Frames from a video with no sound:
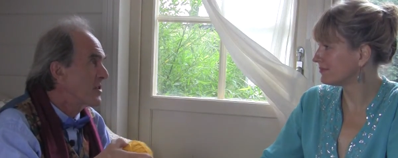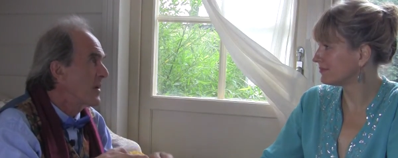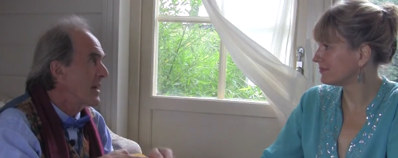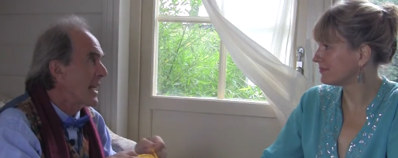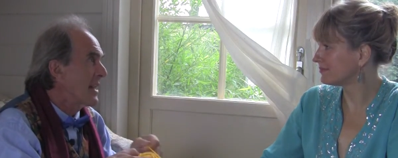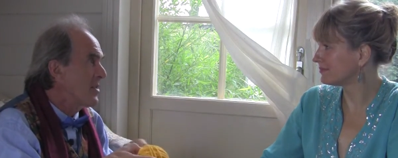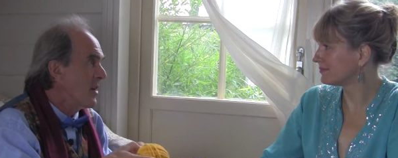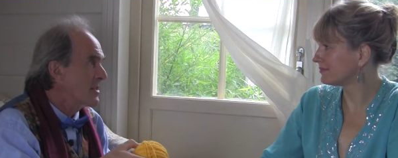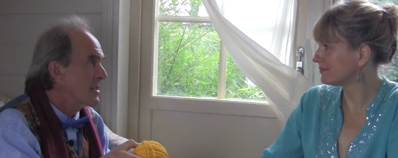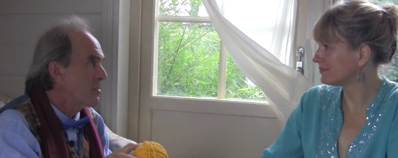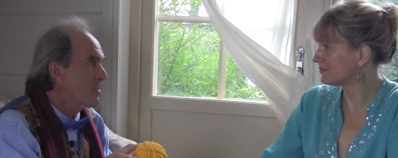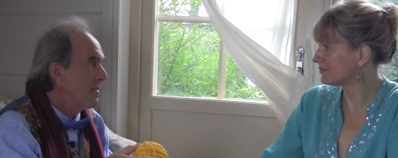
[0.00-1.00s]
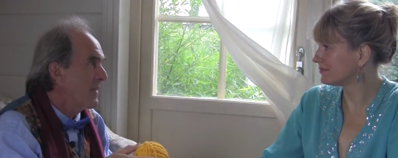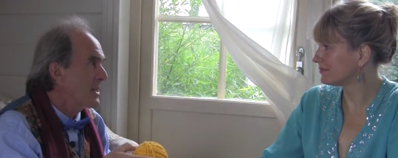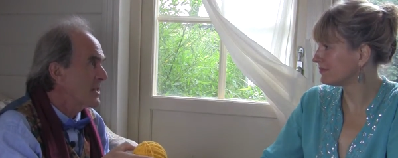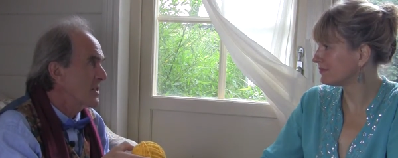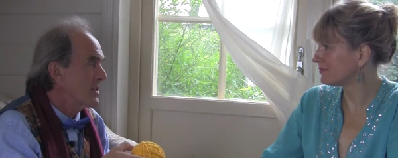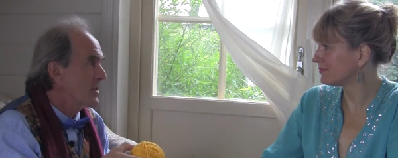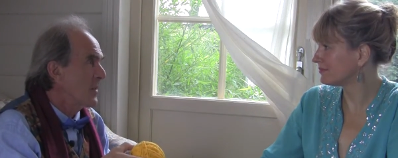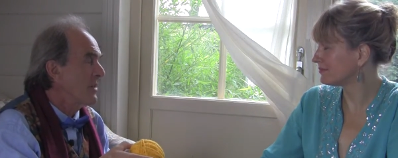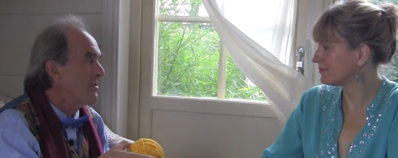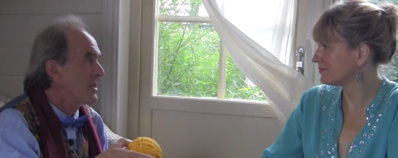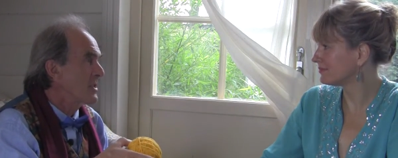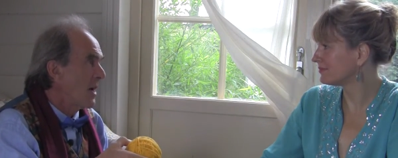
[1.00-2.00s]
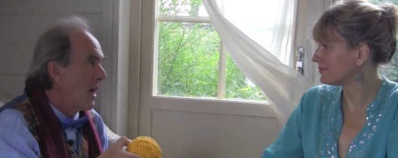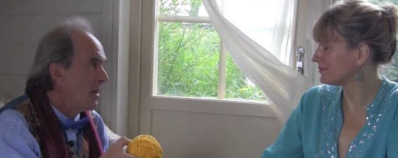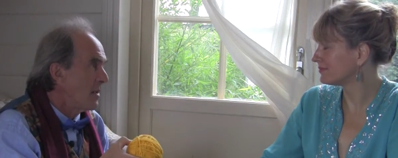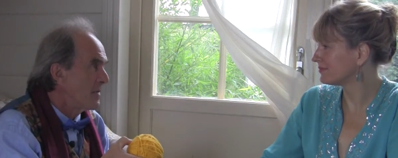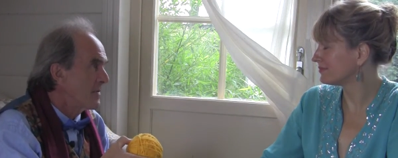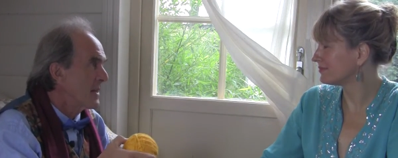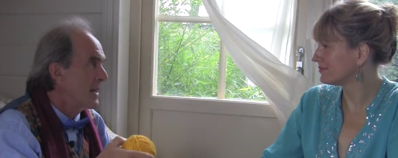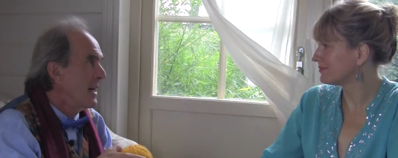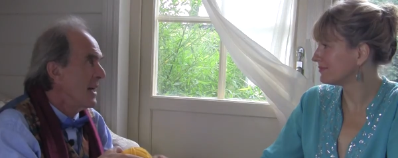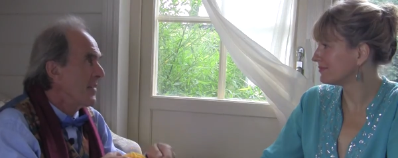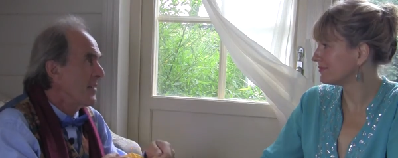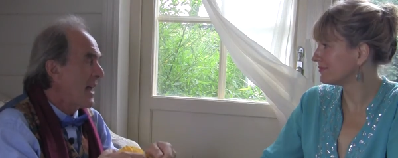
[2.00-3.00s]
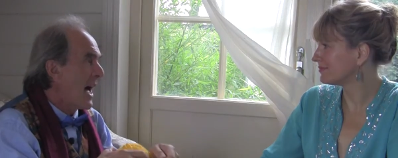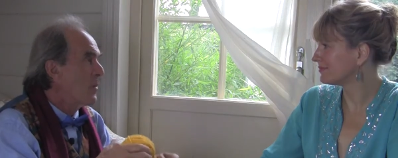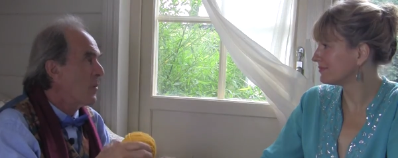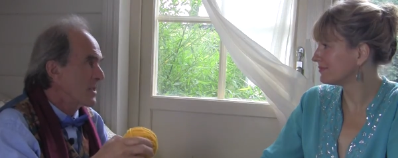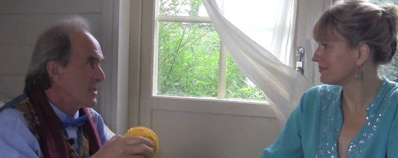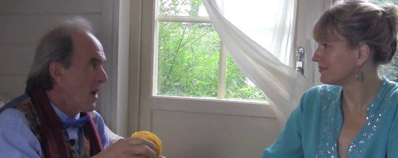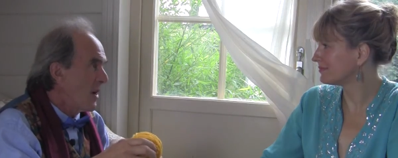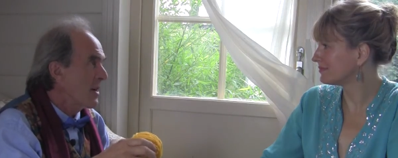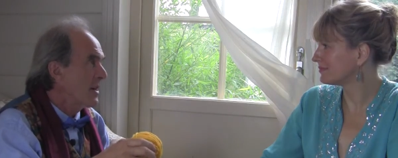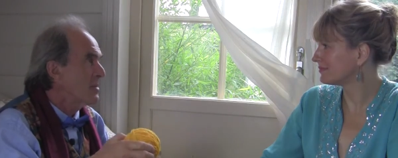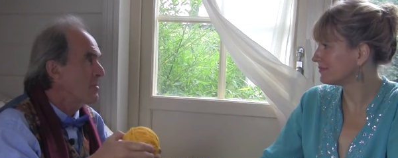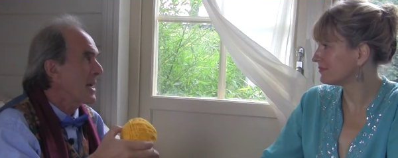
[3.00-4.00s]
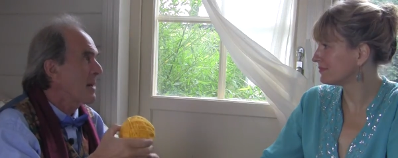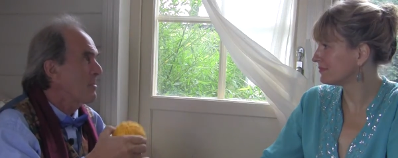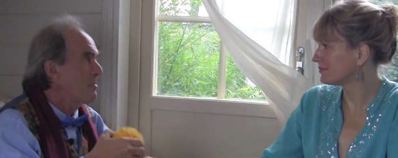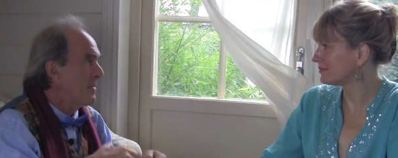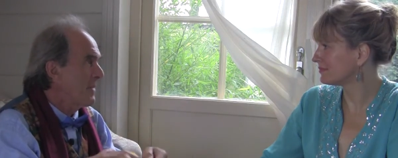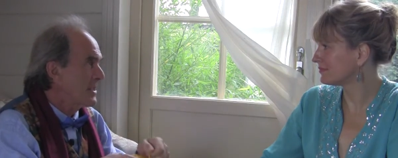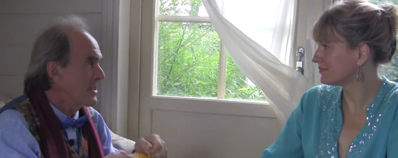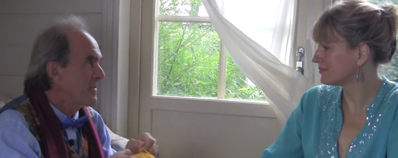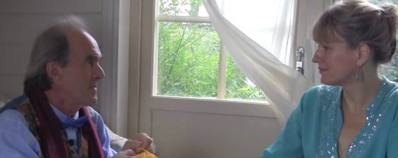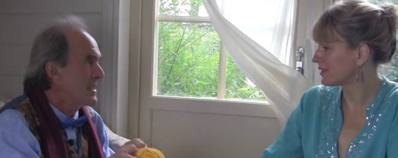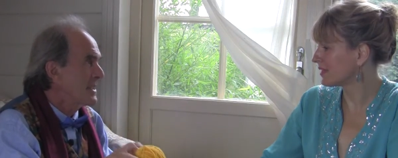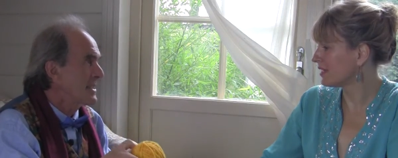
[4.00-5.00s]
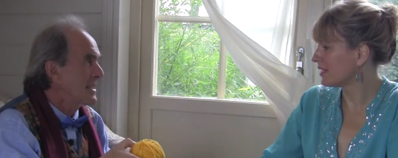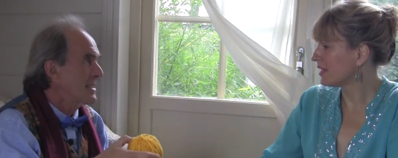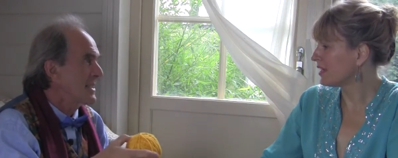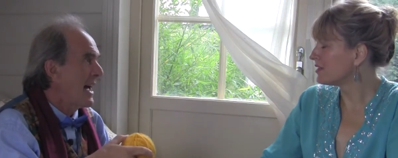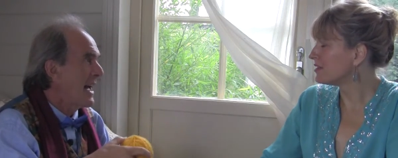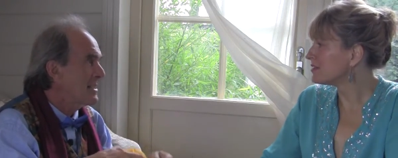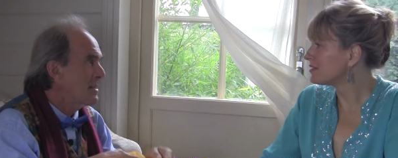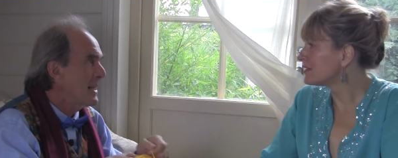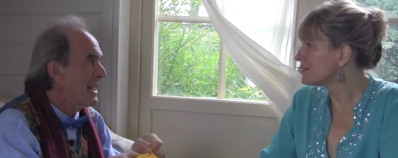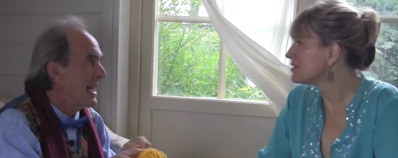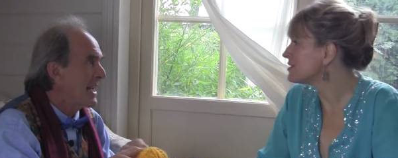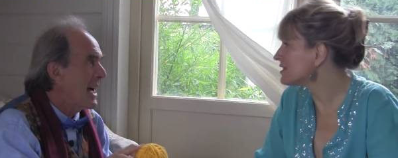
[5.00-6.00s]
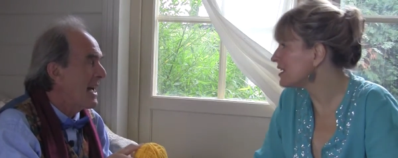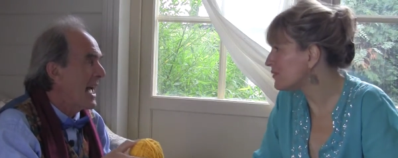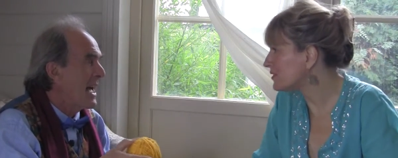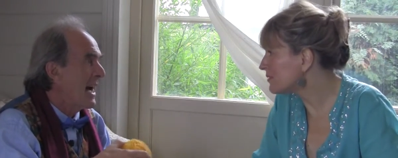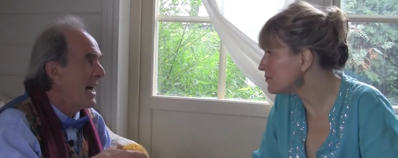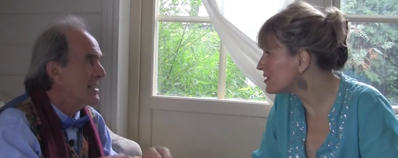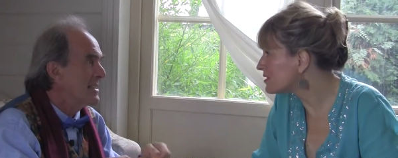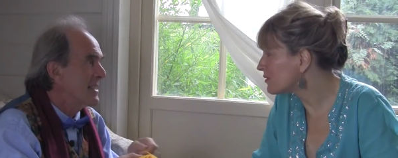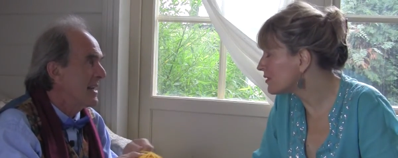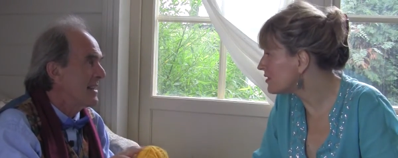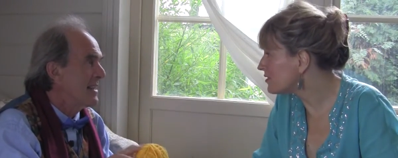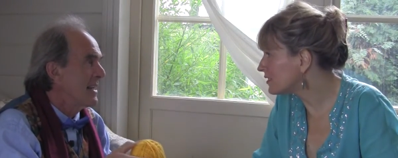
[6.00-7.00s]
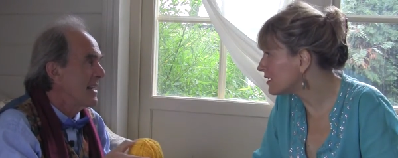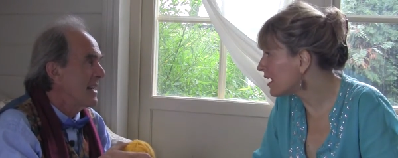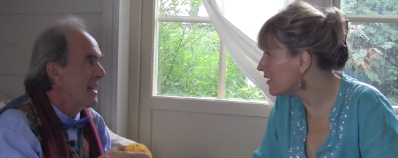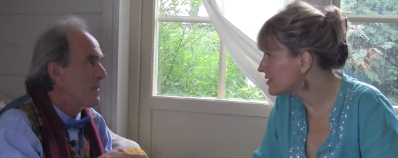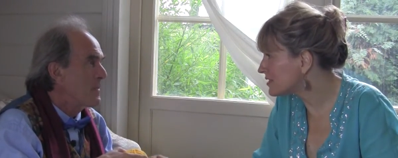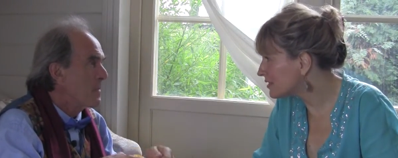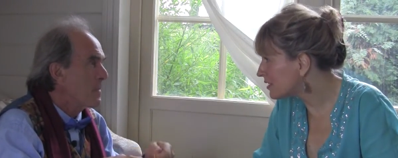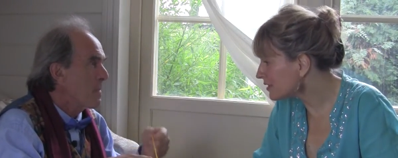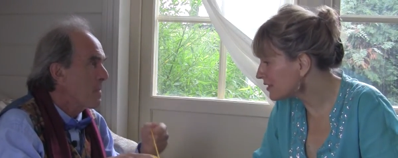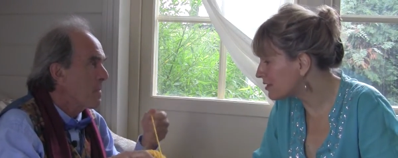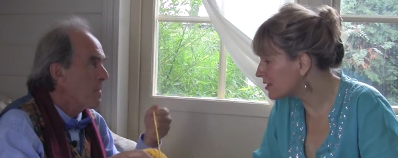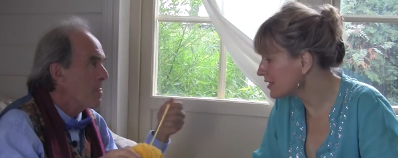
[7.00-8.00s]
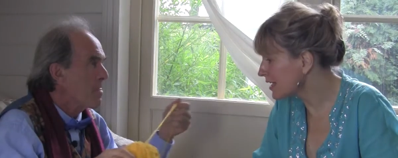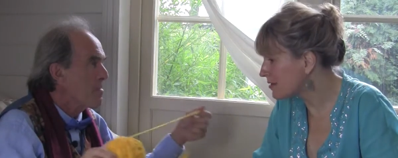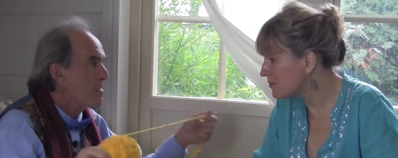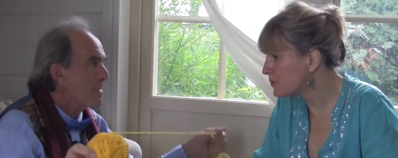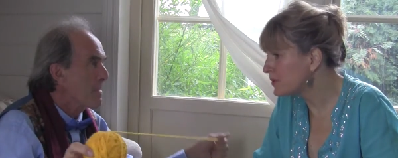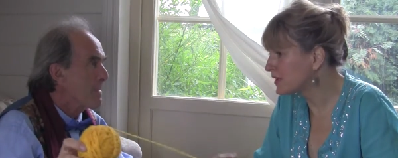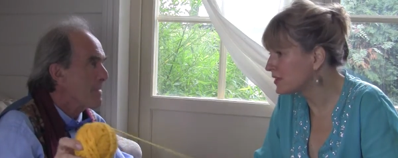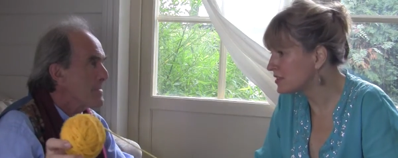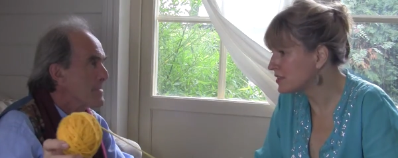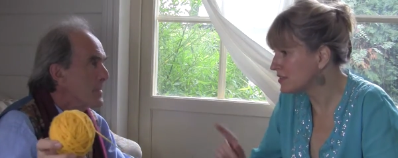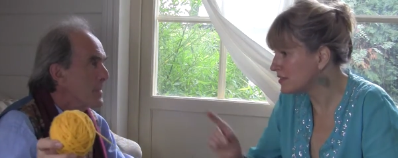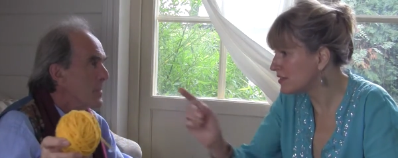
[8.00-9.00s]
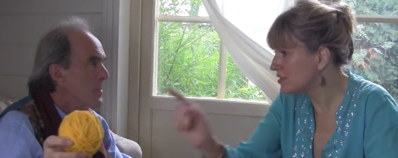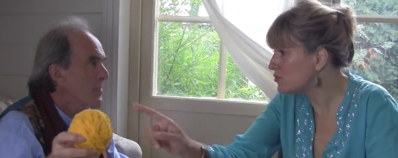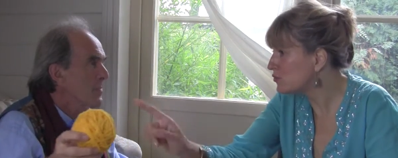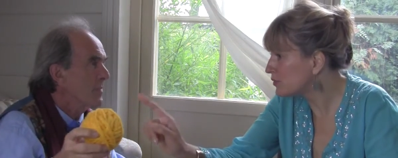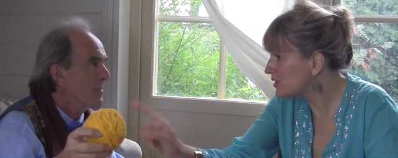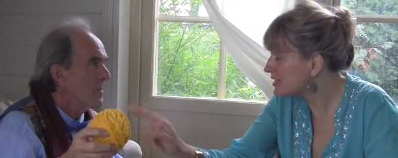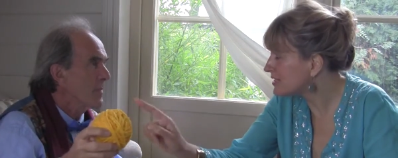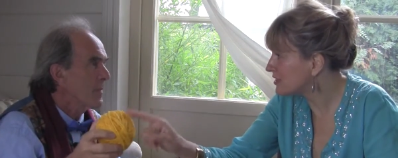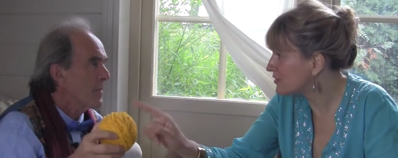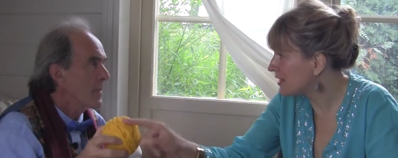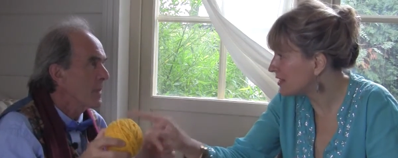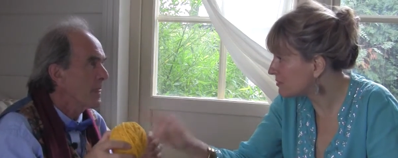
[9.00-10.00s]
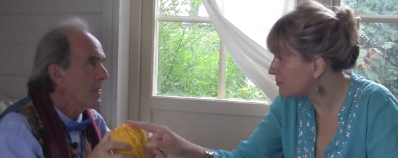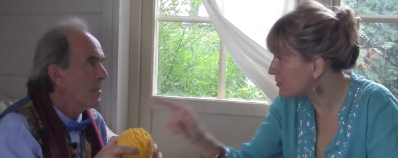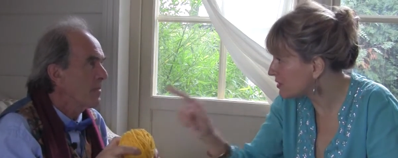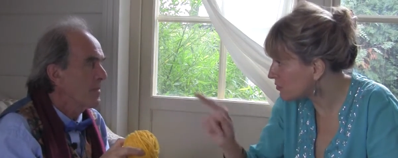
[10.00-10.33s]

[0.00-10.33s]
Speaker 1: doing it, not as a profession. So I resolved that I was not going to become a professional physicist. I had to be like
Speaker 2: Einstein. David, I'm sorry, you're going to have to start that again because you're really distracting me with